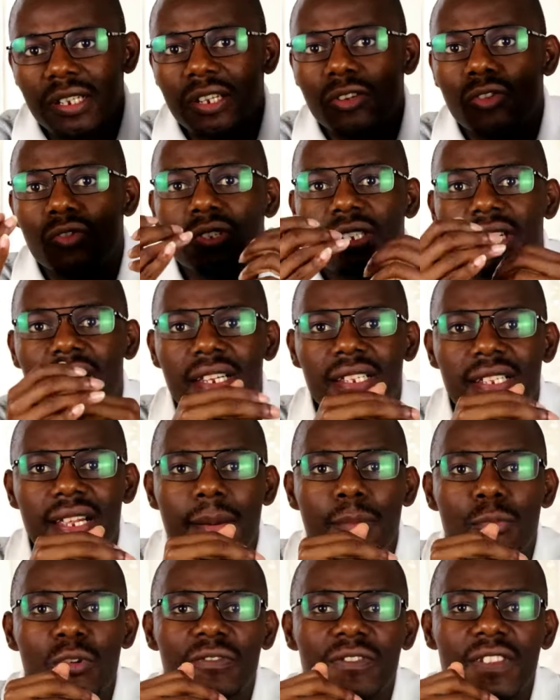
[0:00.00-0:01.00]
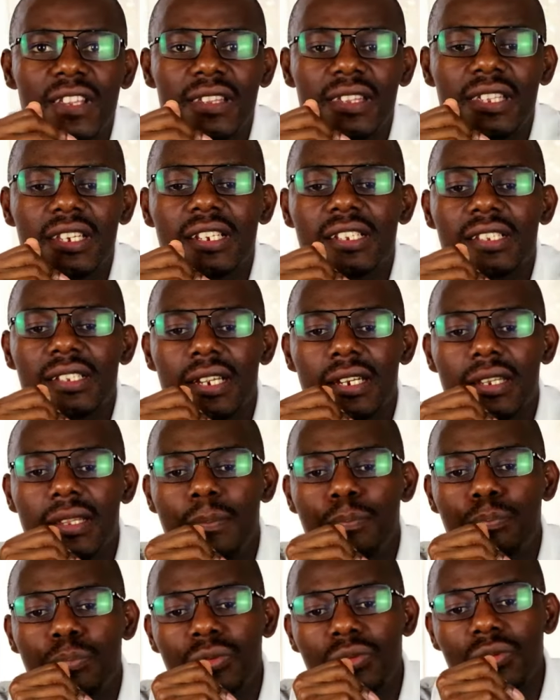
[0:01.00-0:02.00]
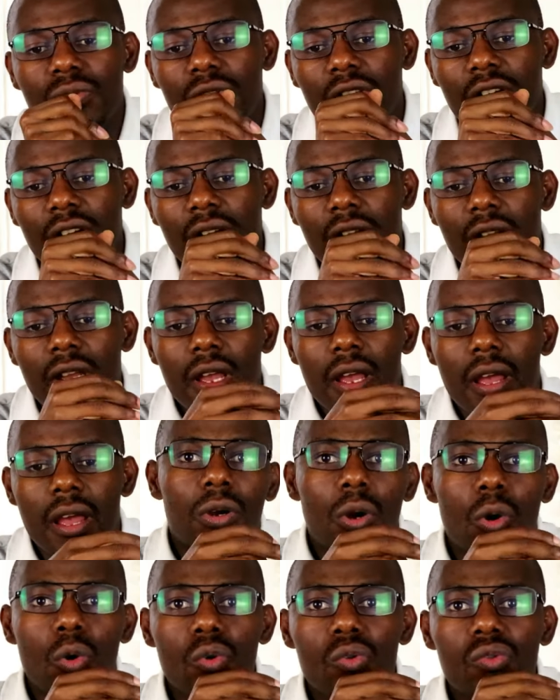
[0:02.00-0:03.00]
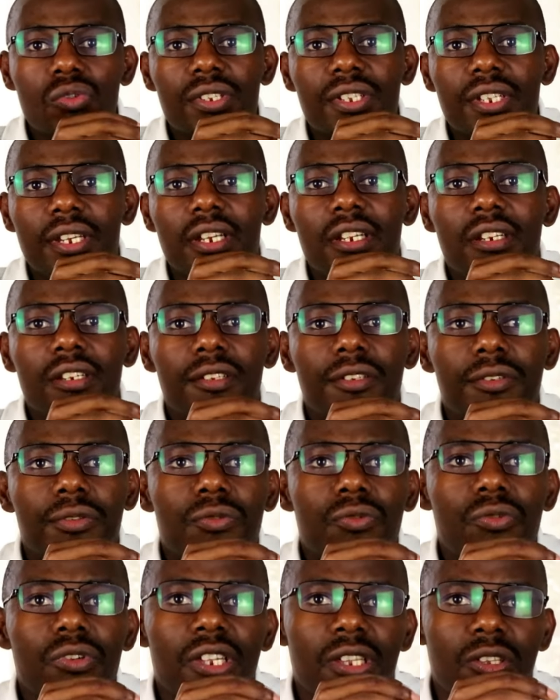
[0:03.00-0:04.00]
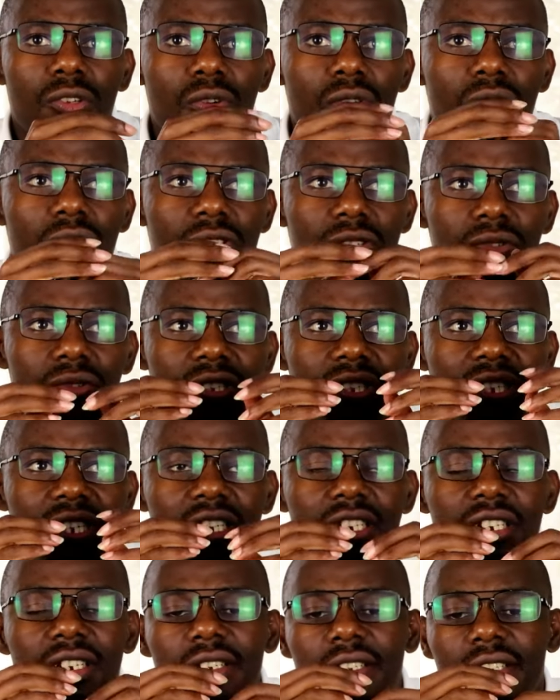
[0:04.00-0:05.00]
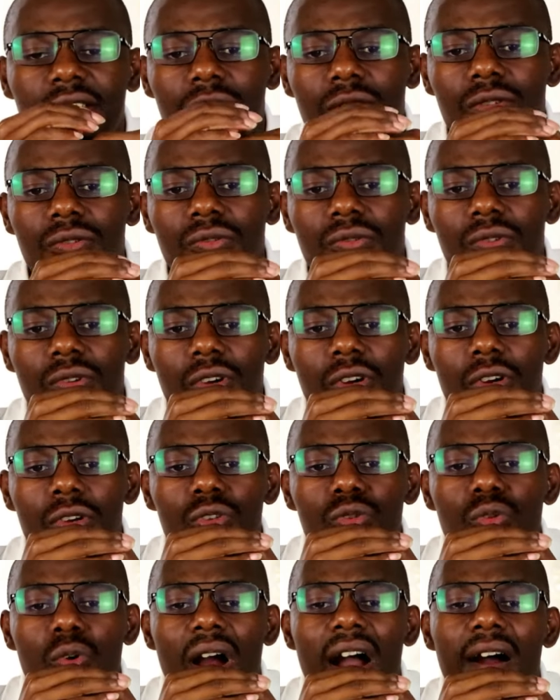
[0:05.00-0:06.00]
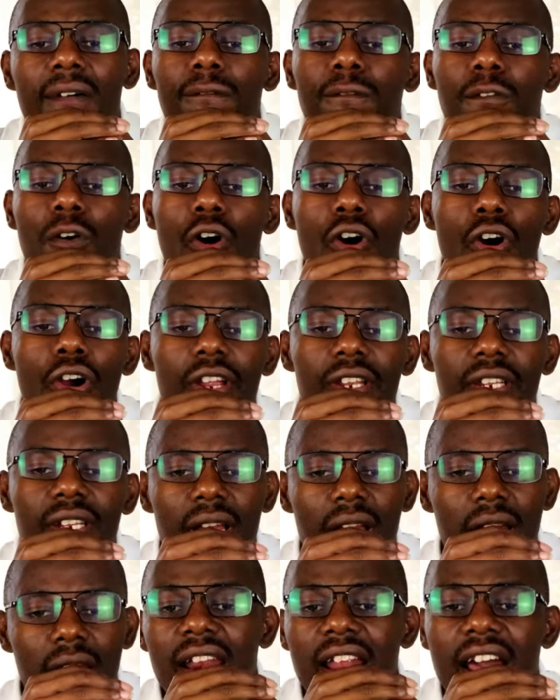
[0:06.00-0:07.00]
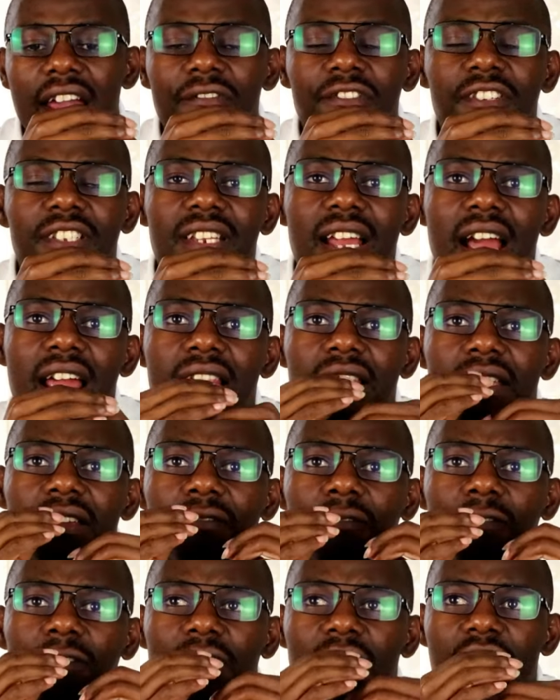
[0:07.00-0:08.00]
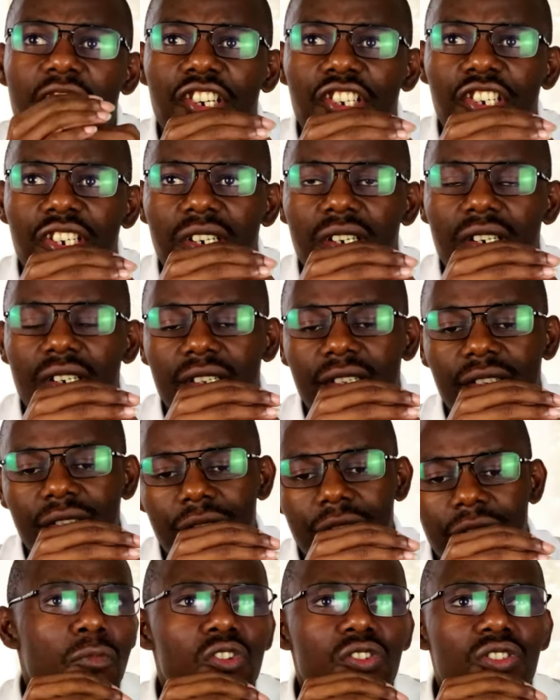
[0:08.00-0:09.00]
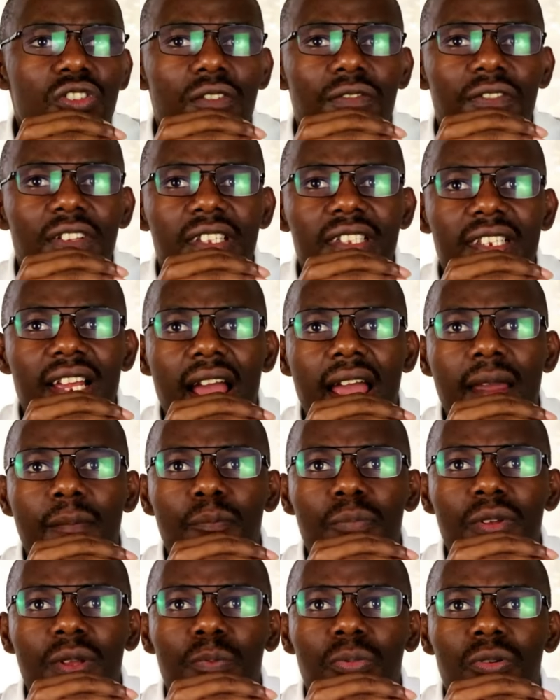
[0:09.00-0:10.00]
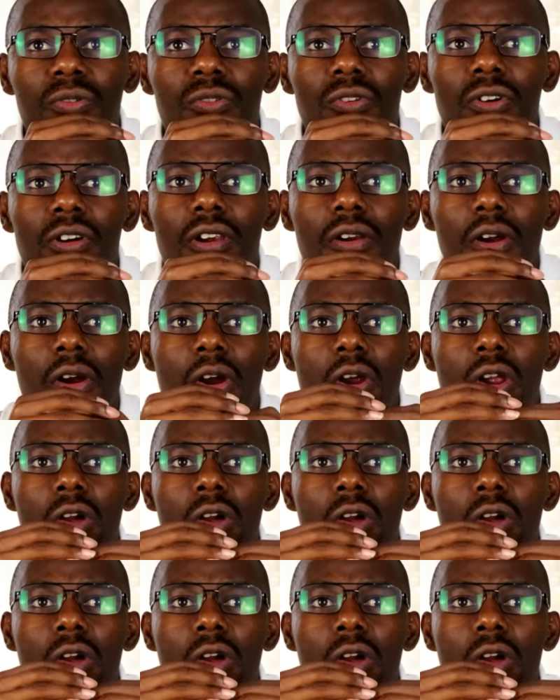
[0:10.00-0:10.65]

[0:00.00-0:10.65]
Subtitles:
those are some of the things that the book goes into. It also teaches you to avoid lifestyle inflations. Most of the time, people,